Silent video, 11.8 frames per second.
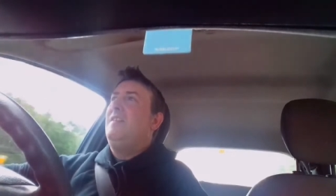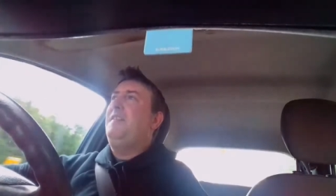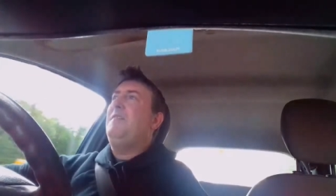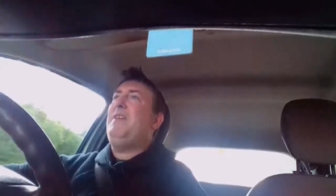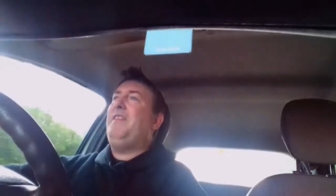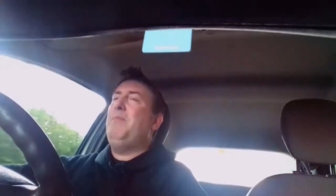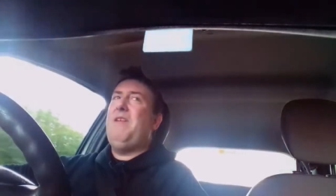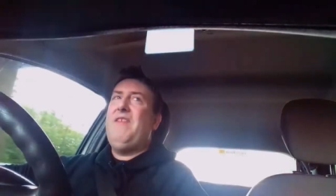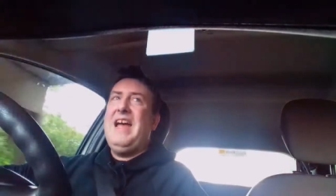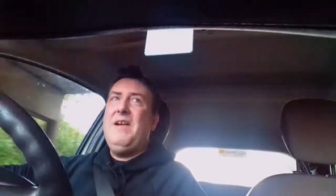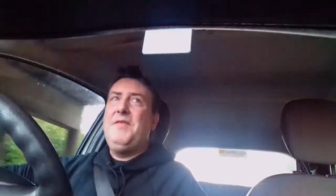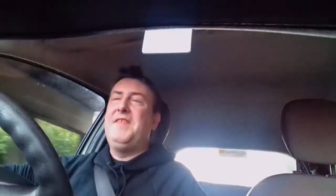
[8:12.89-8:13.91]
Does it matter about
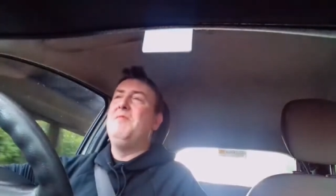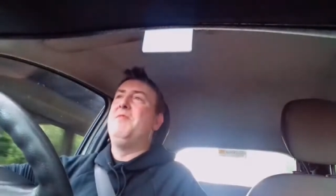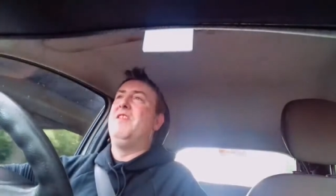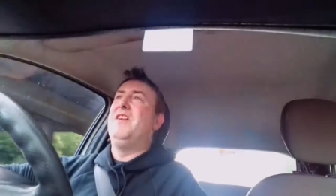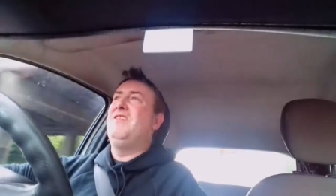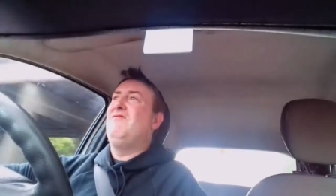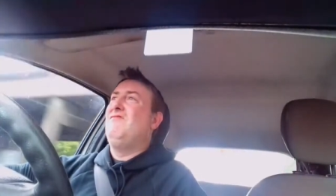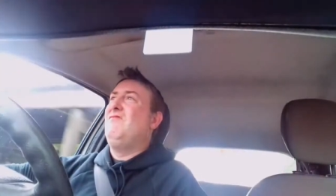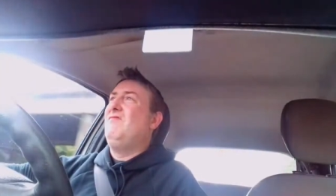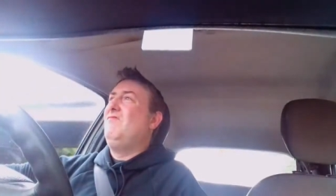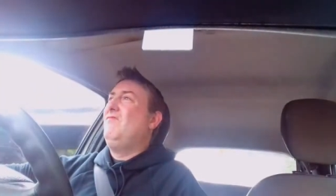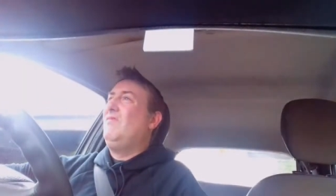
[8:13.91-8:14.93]
the house you buy?
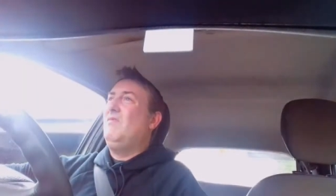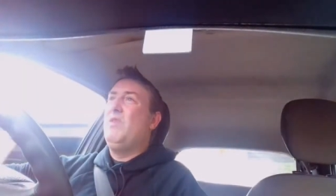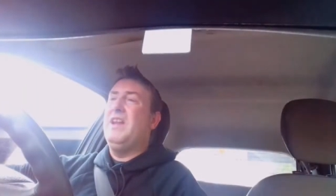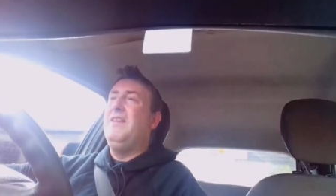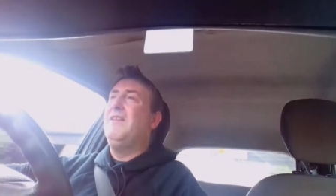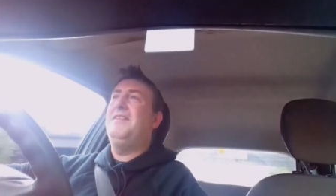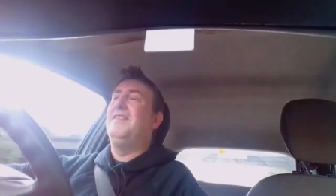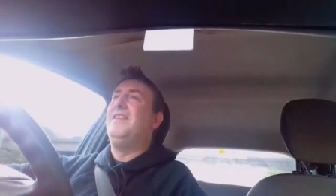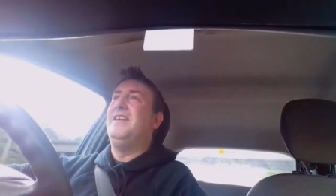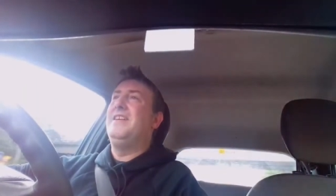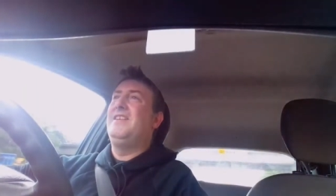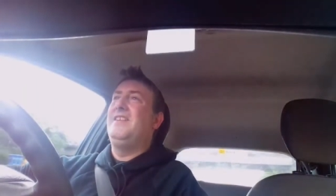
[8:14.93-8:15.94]
What it looks
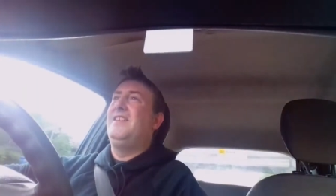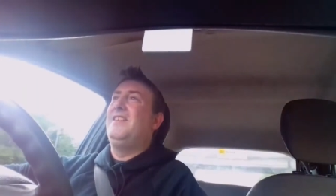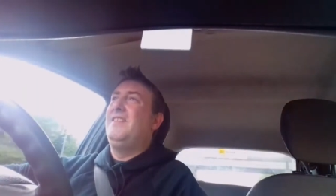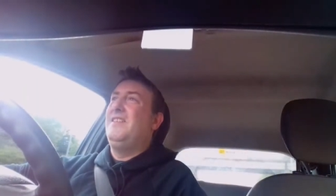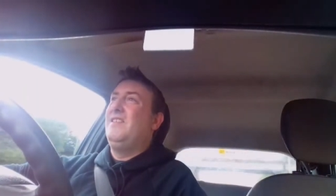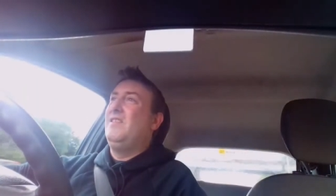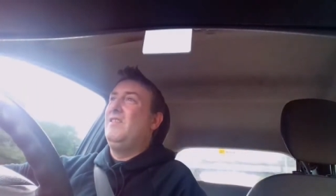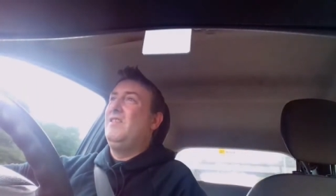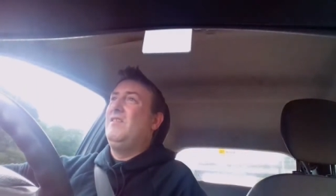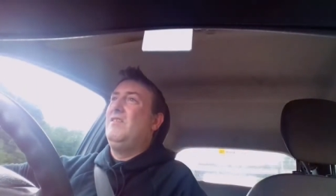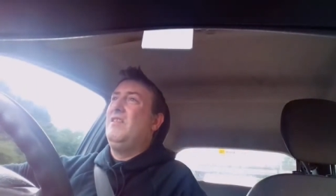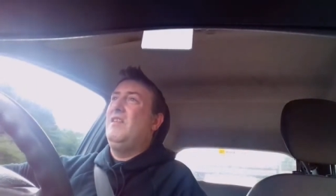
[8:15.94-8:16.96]
like?
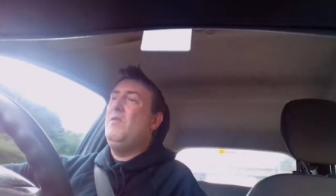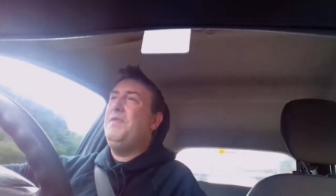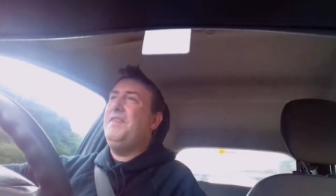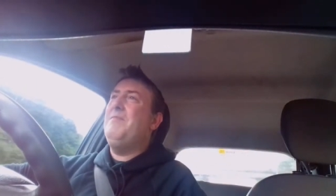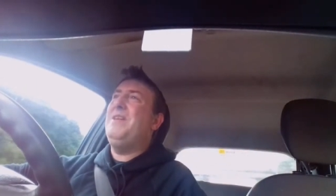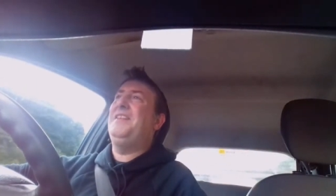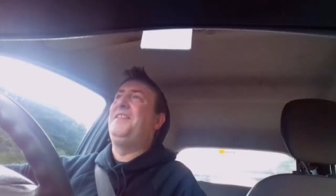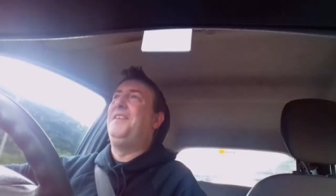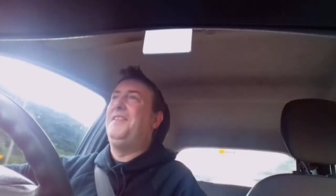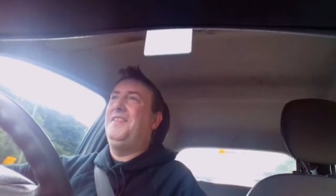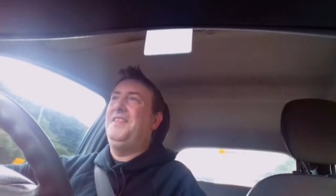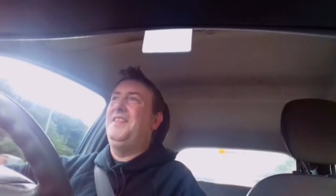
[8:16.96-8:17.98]
Of course it
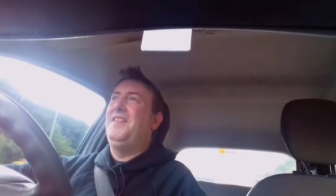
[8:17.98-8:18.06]
matters.